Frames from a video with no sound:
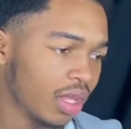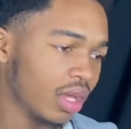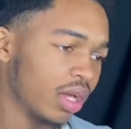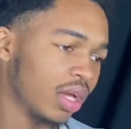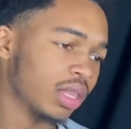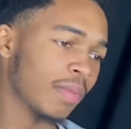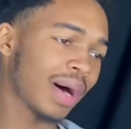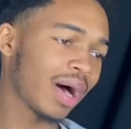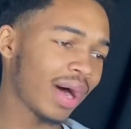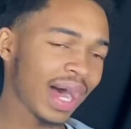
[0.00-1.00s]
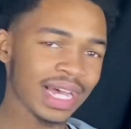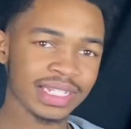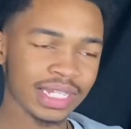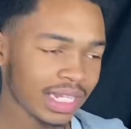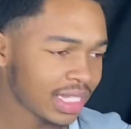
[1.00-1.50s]
the mile high
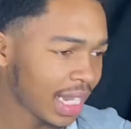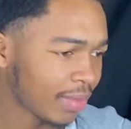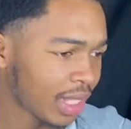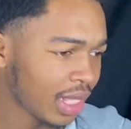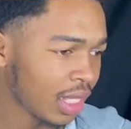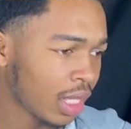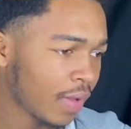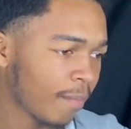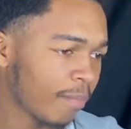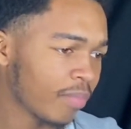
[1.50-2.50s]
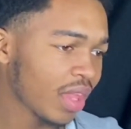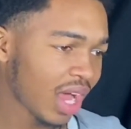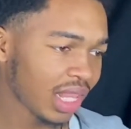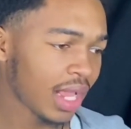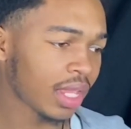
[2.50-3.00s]
city type thing. I
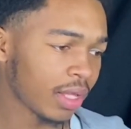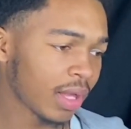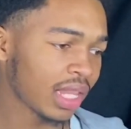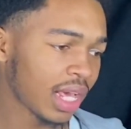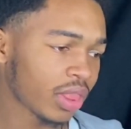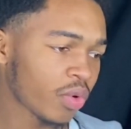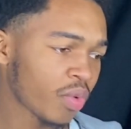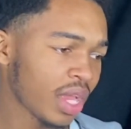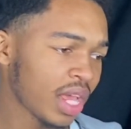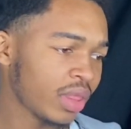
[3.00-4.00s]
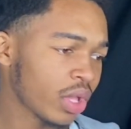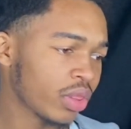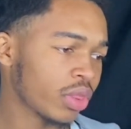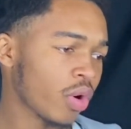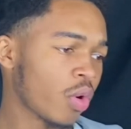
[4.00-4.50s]
like it. I like the red and the, the
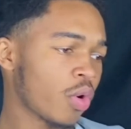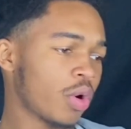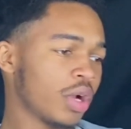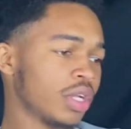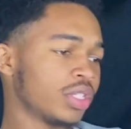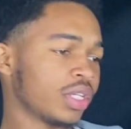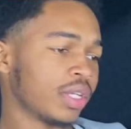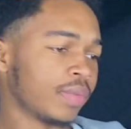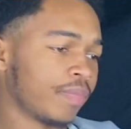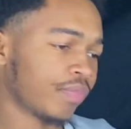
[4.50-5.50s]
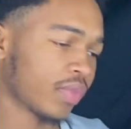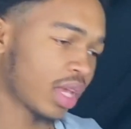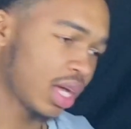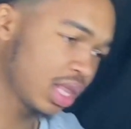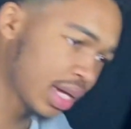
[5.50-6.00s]
orange and I
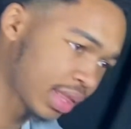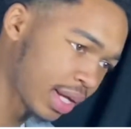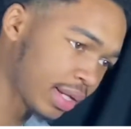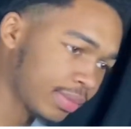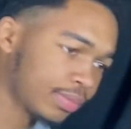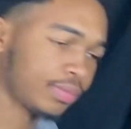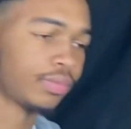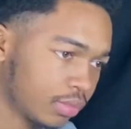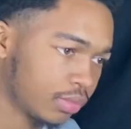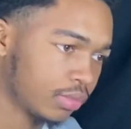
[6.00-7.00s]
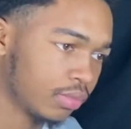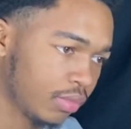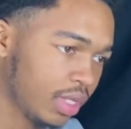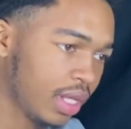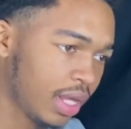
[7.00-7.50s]
like that.
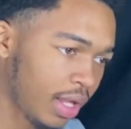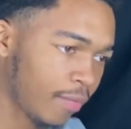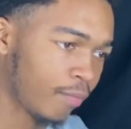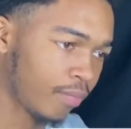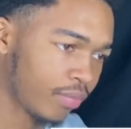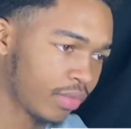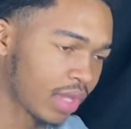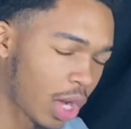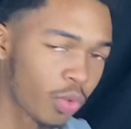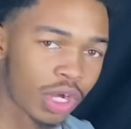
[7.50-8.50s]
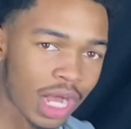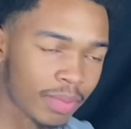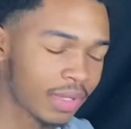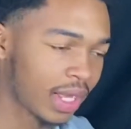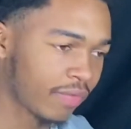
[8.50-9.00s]
Yeah, I would cop
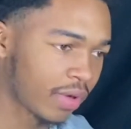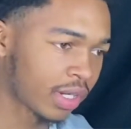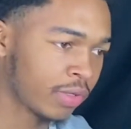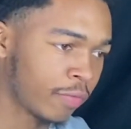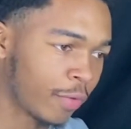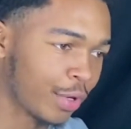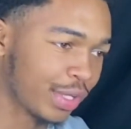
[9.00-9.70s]
that if I could afford it.